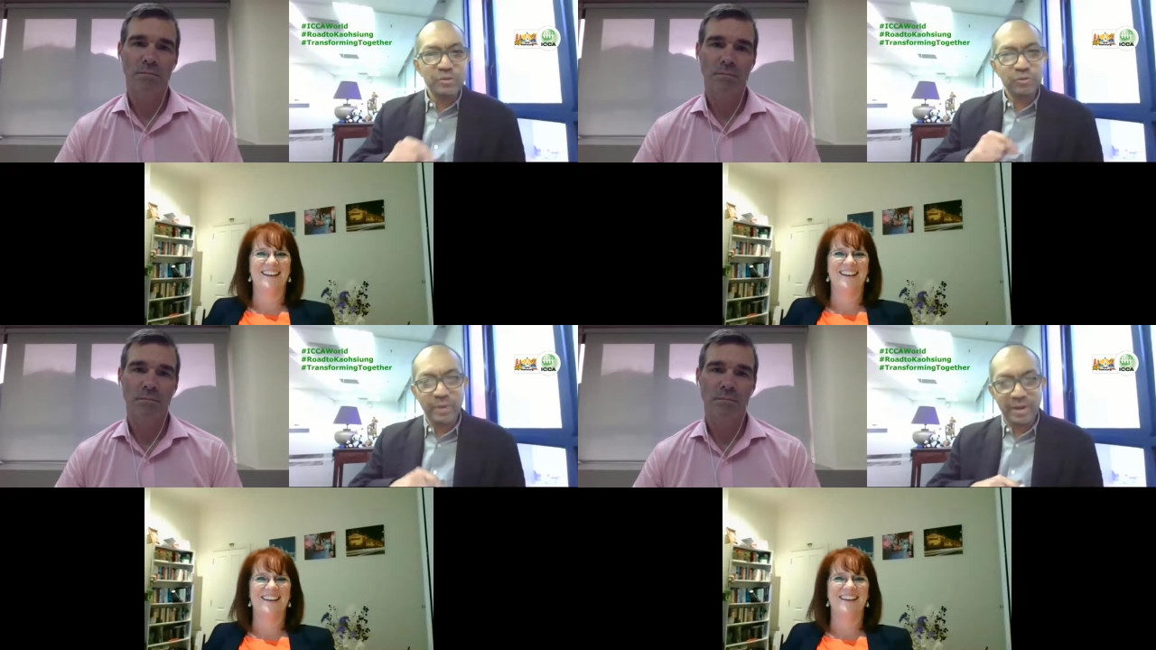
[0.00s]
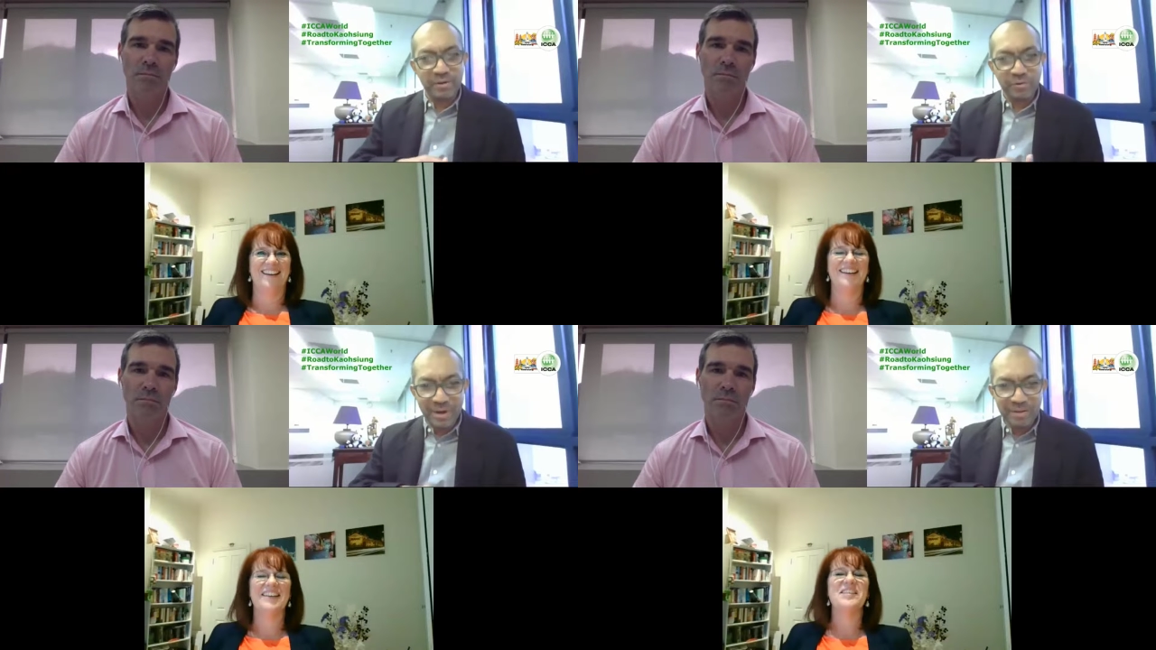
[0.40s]
Speaker 1: So when I
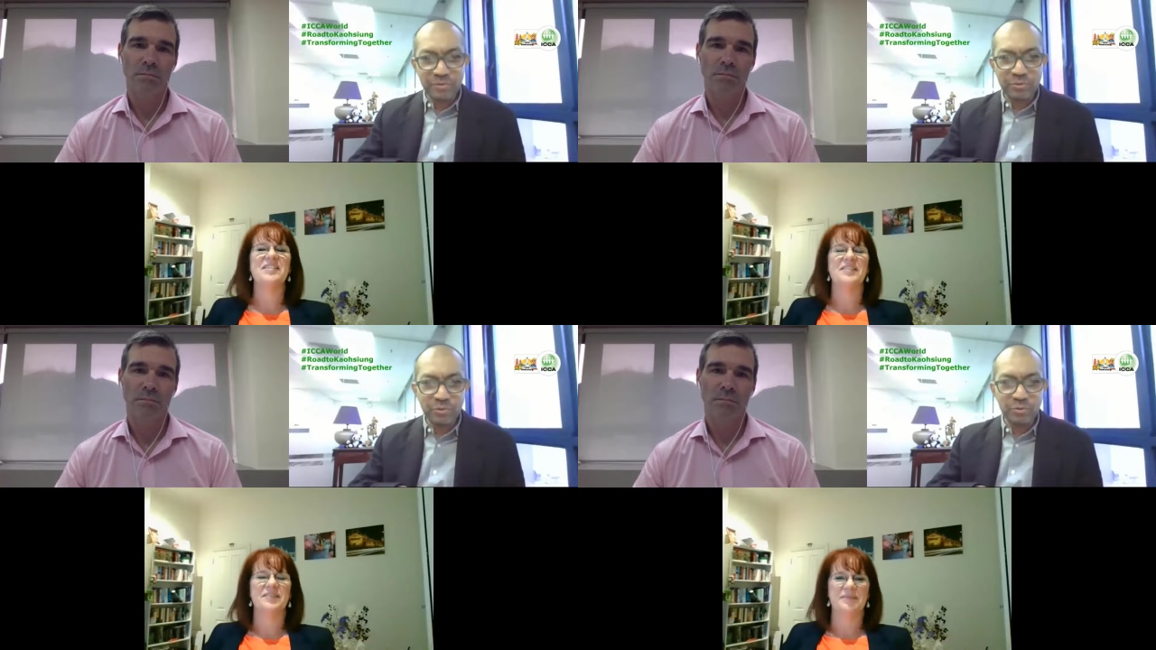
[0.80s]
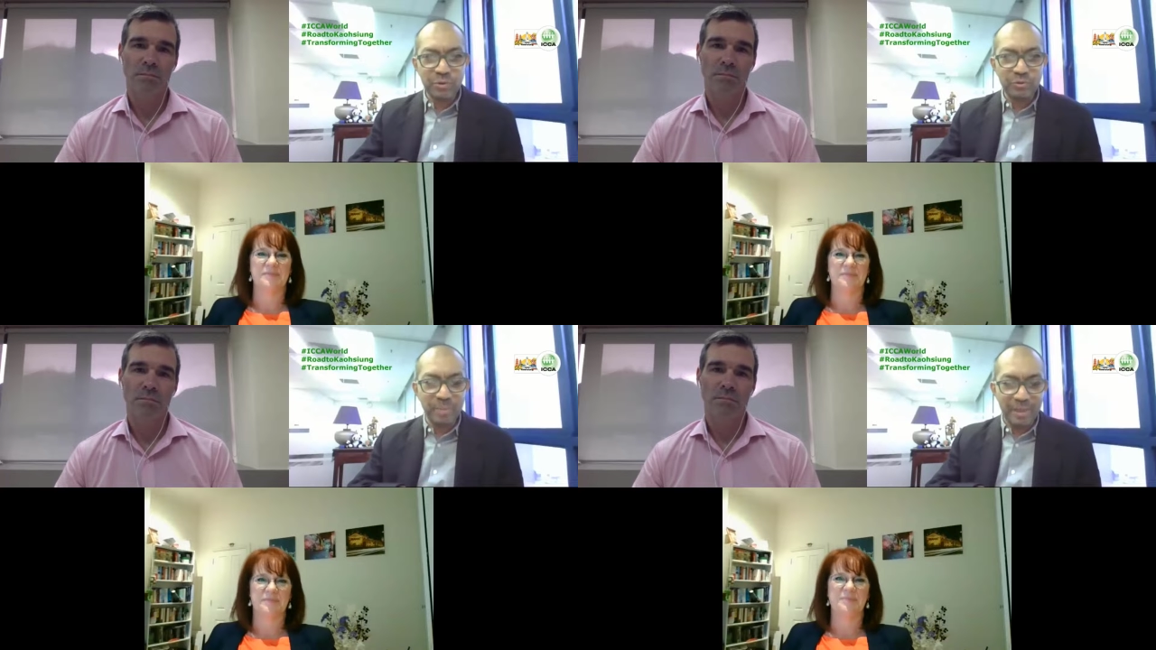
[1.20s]
arrived into,
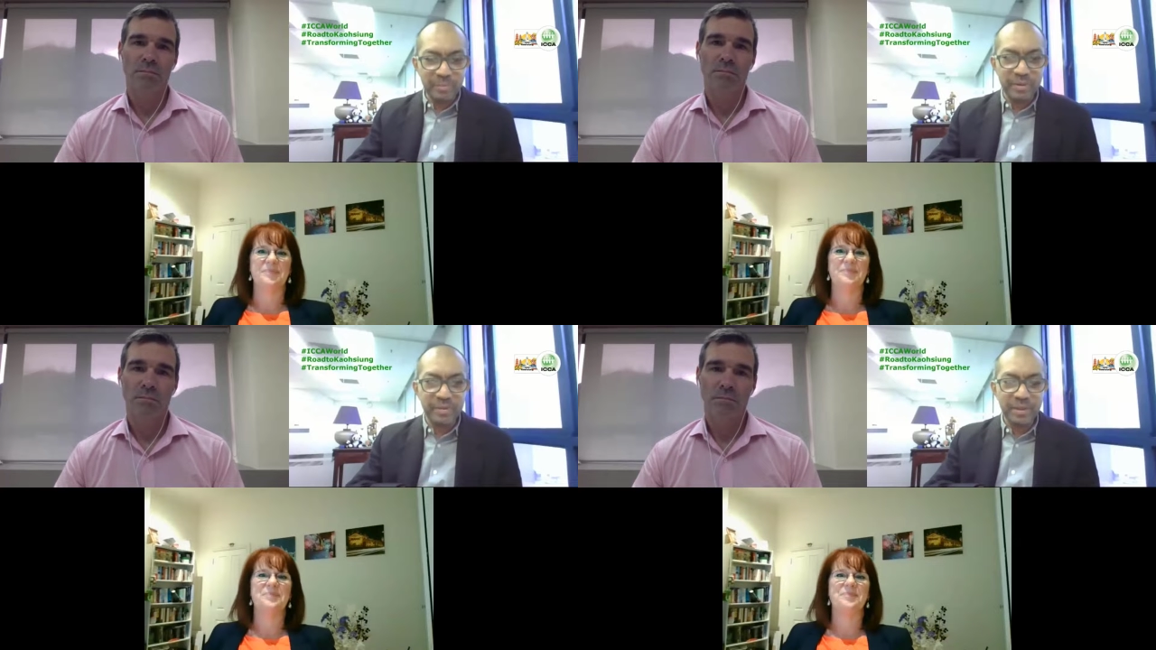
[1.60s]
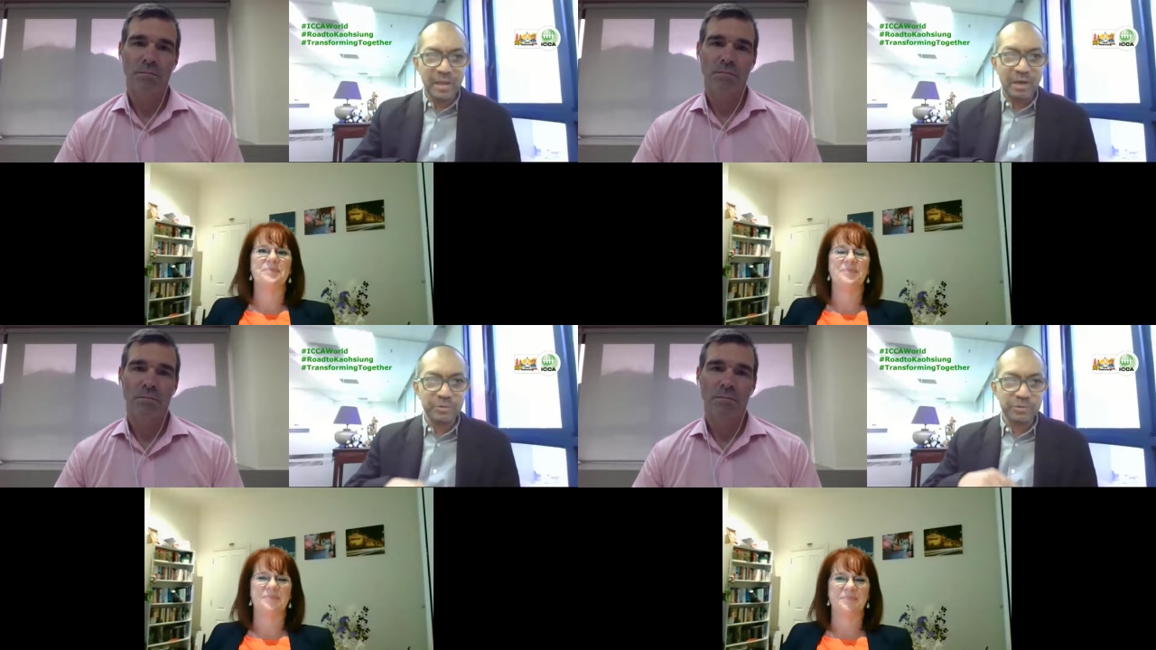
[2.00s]
into Melbourne,
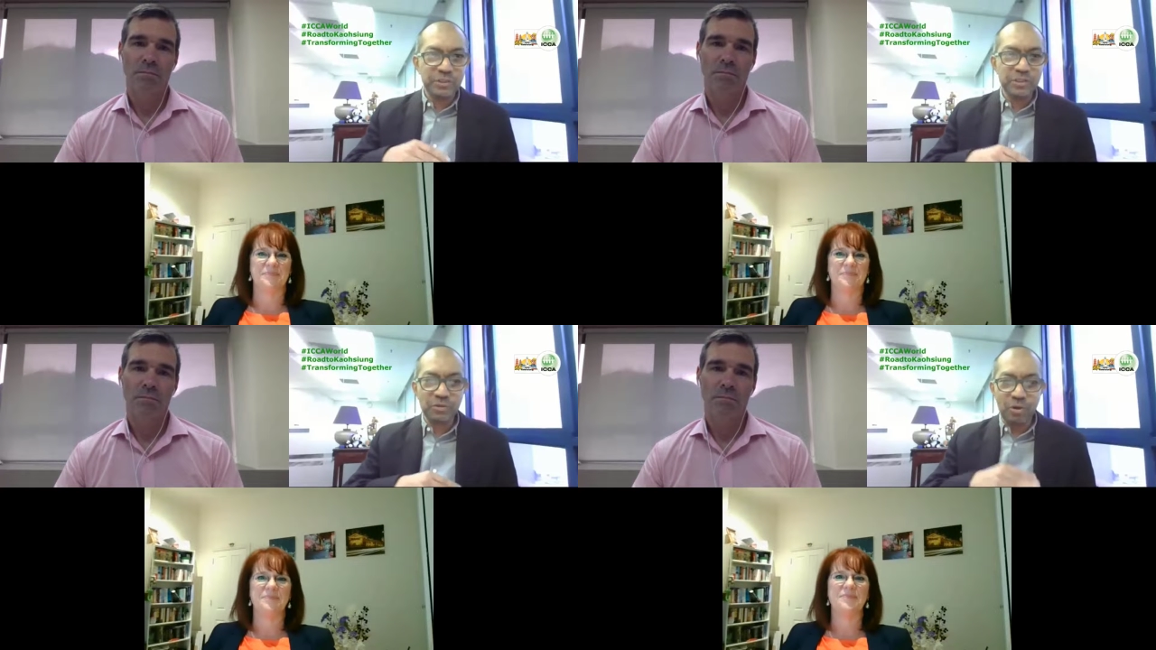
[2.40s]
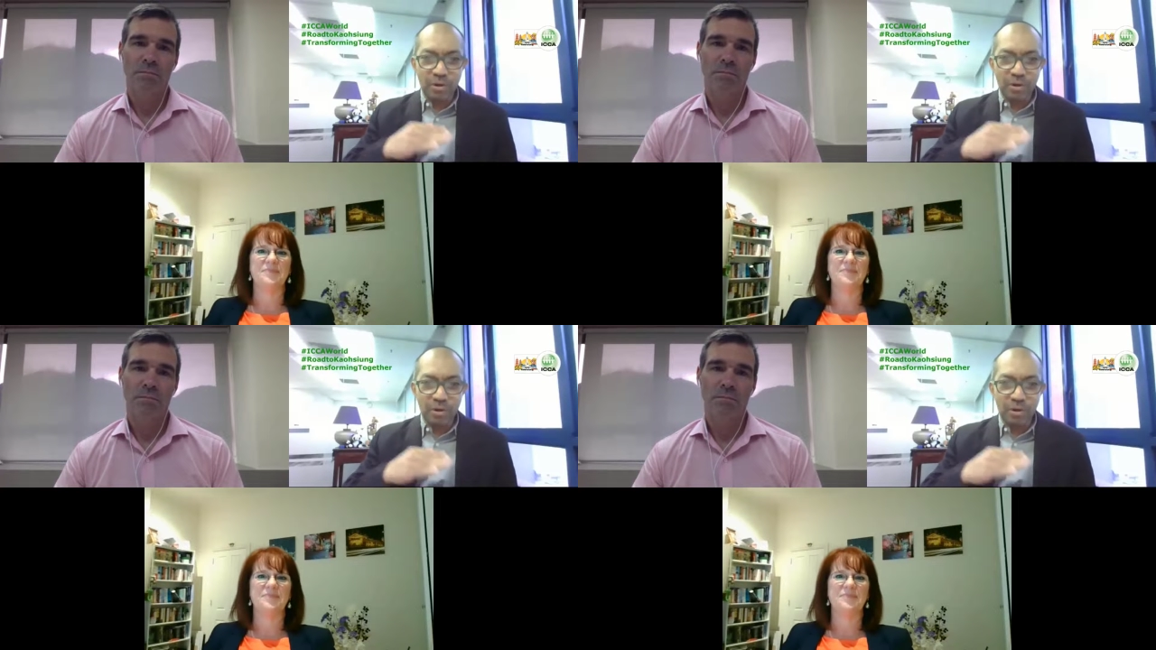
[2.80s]
I was just